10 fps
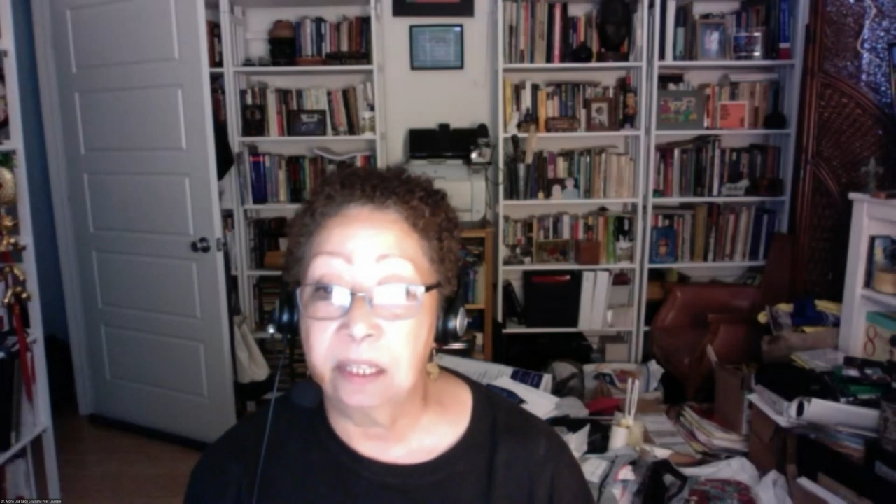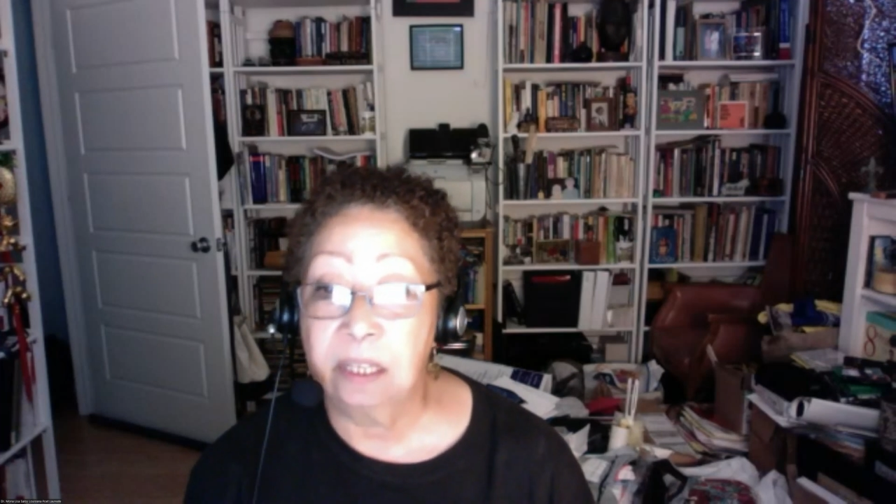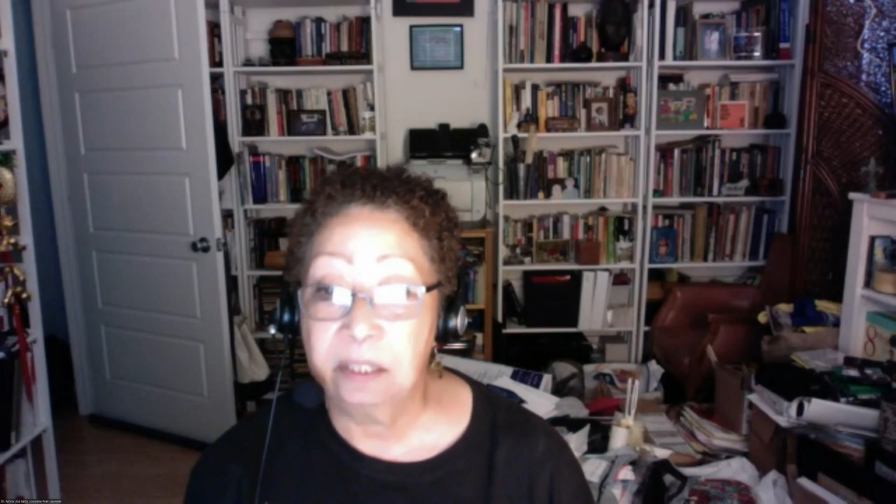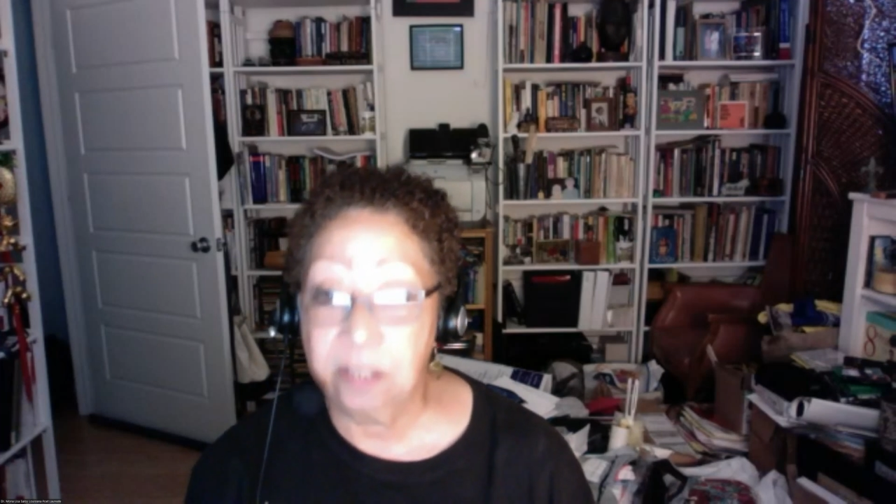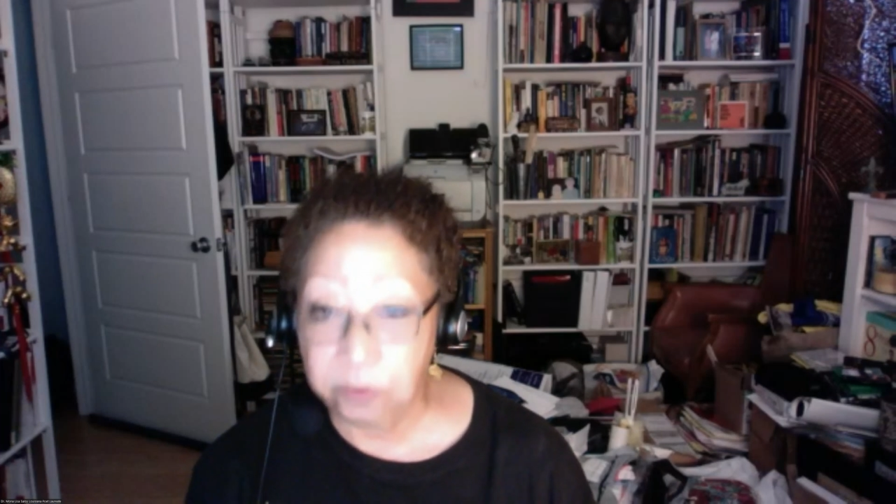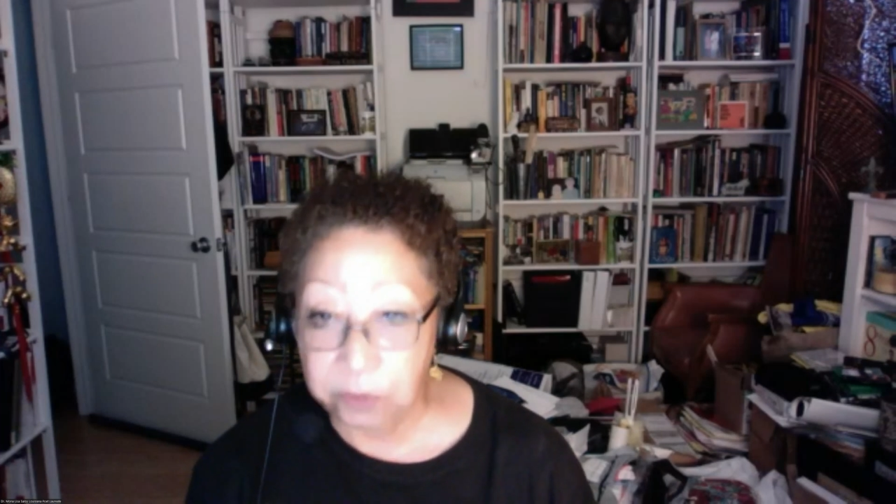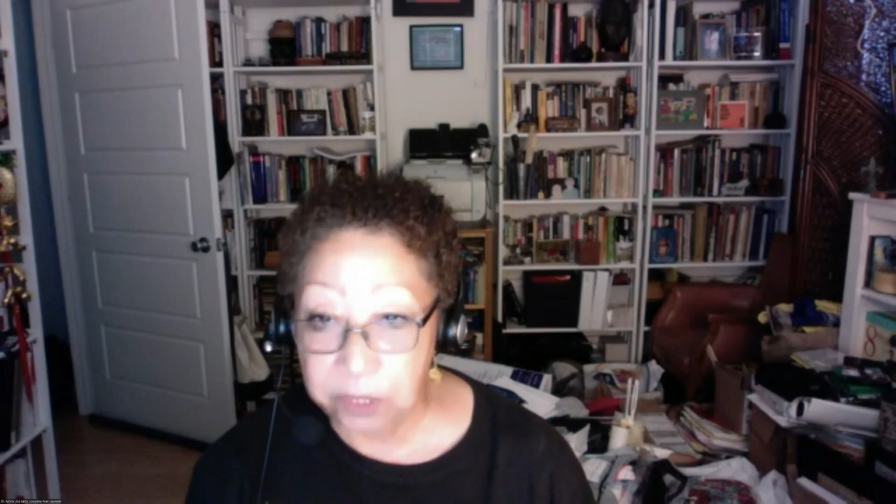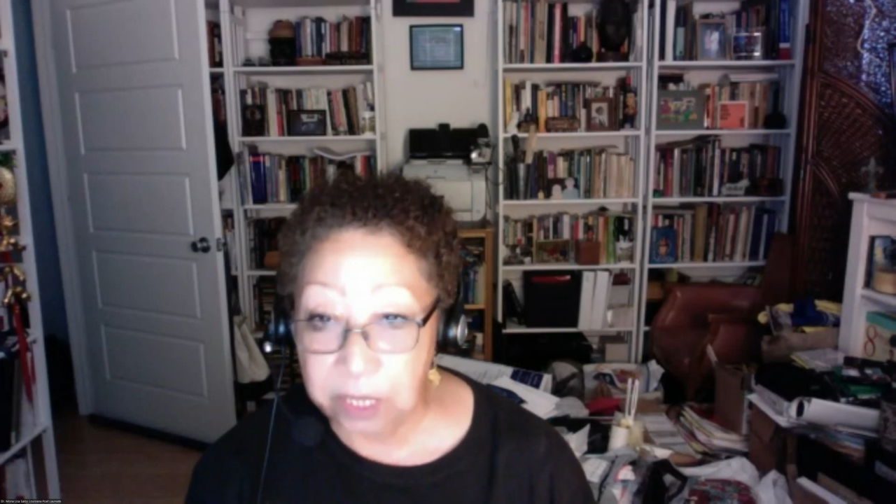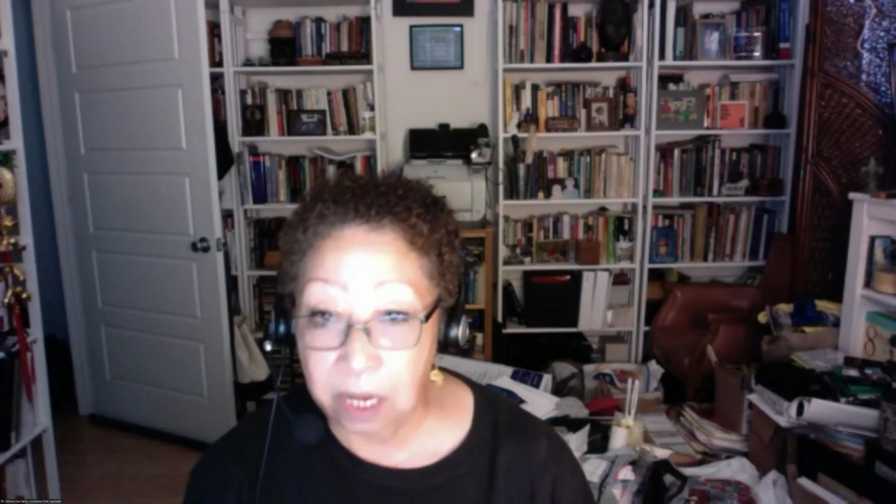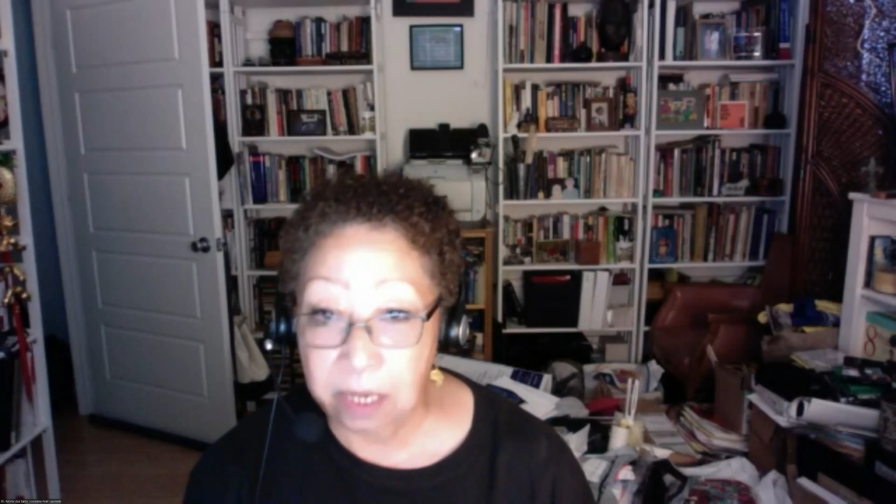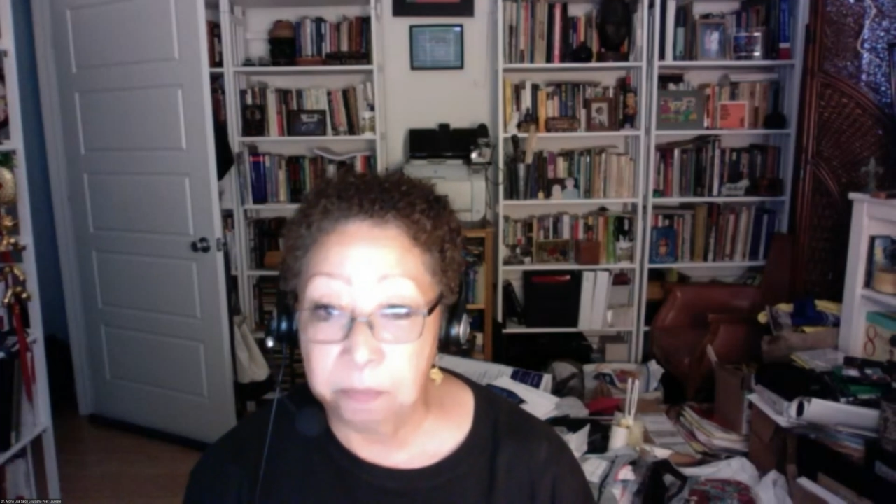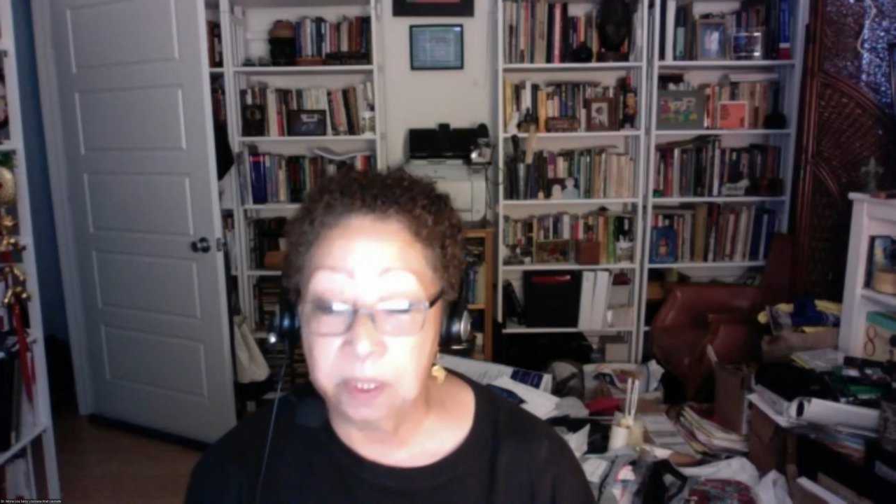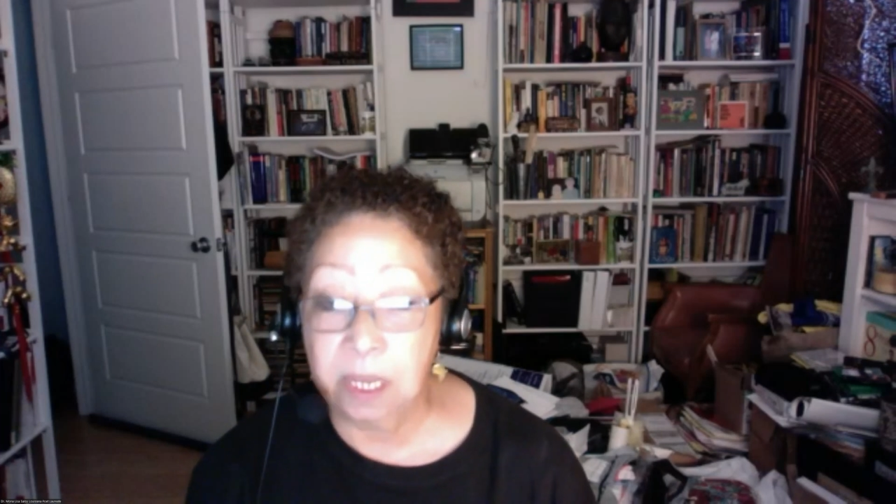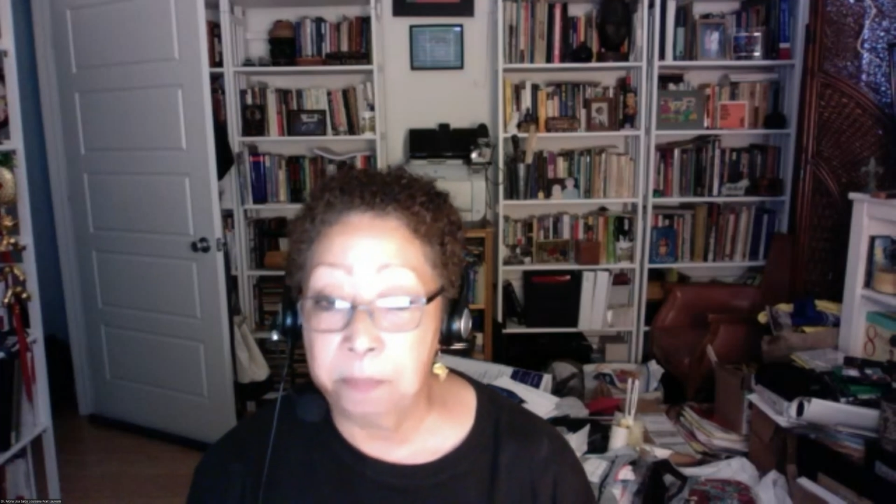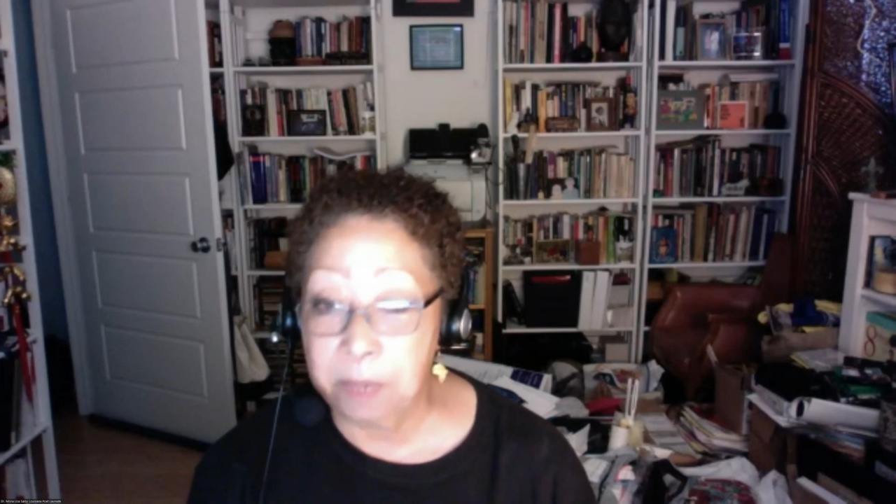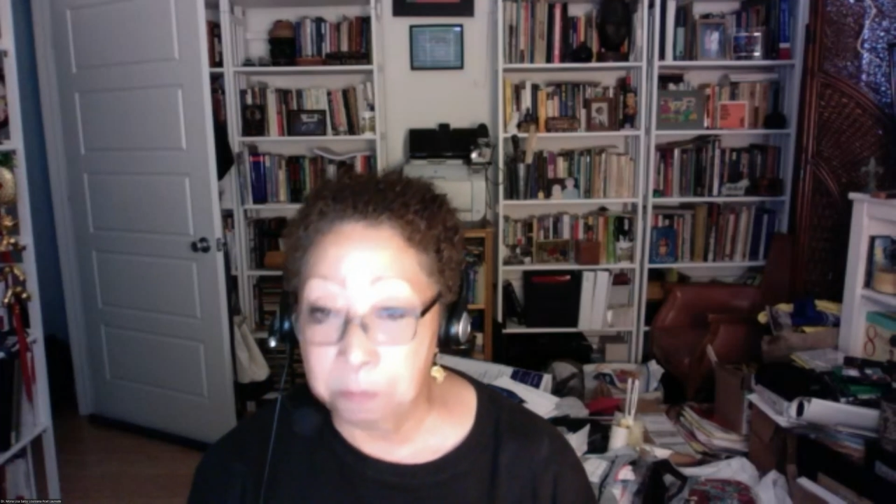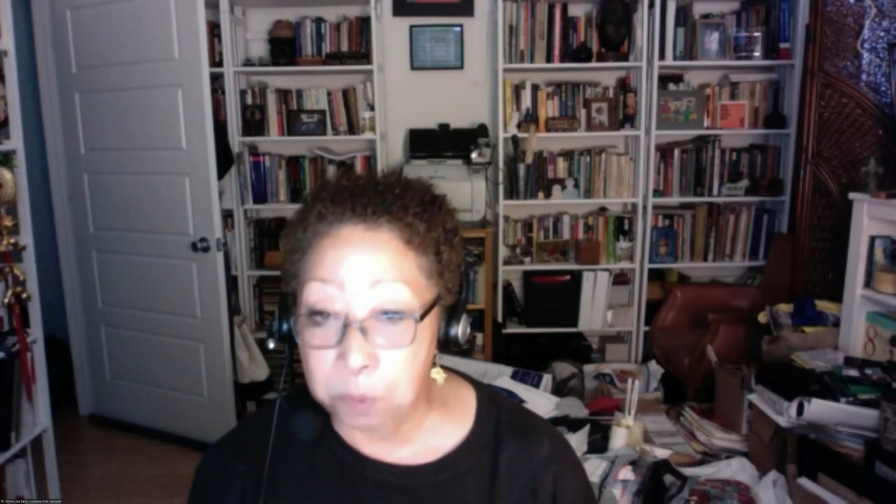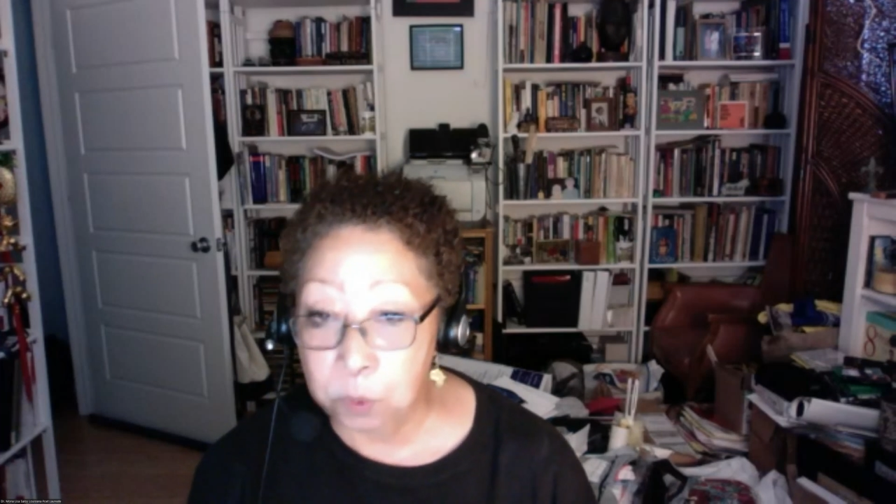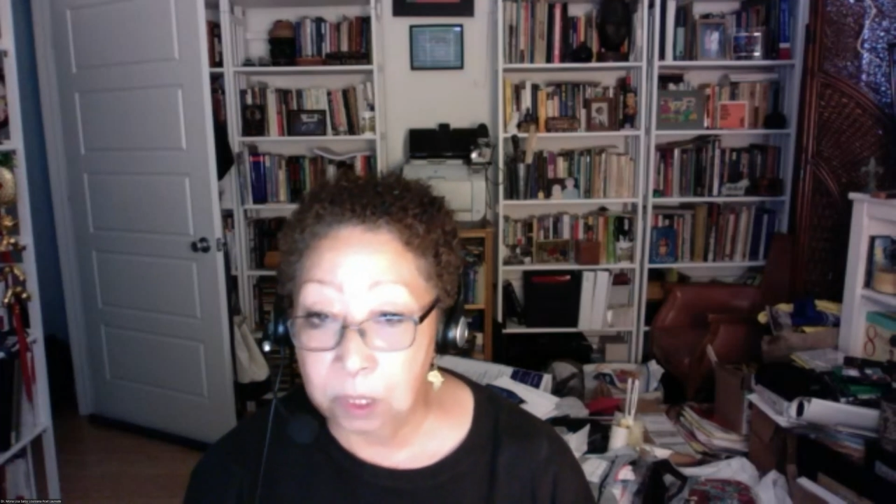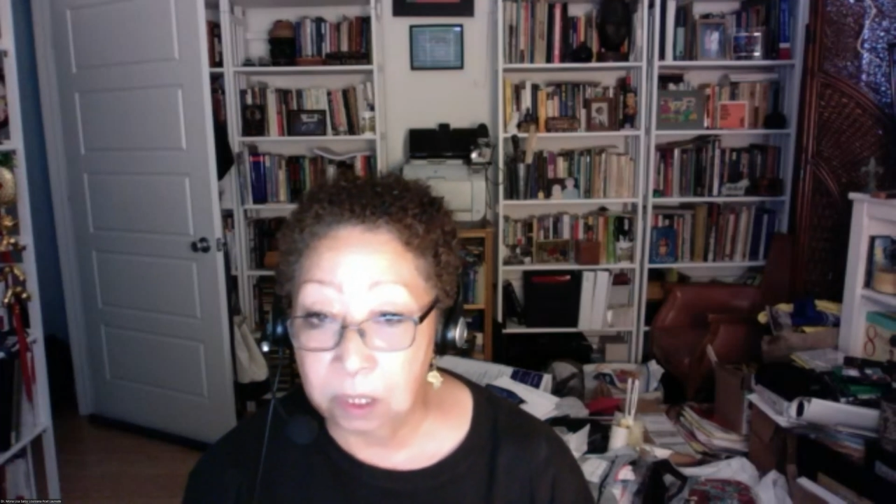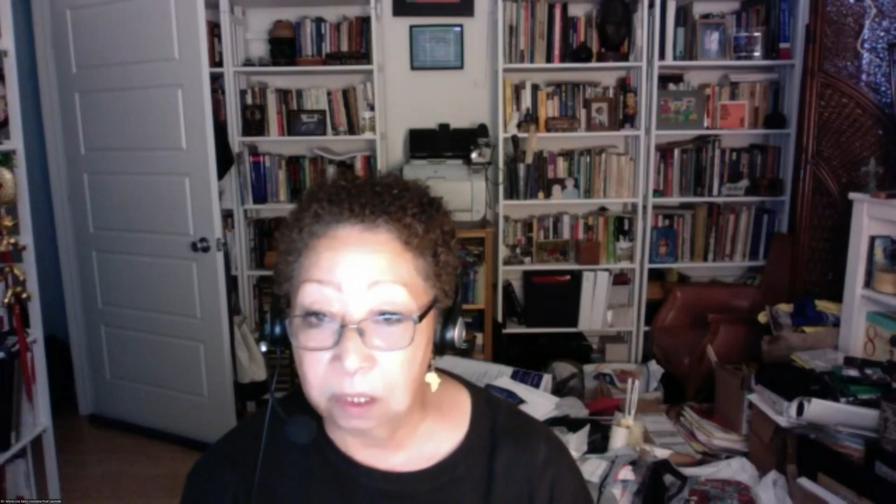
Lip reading: silver dimes, and bambula.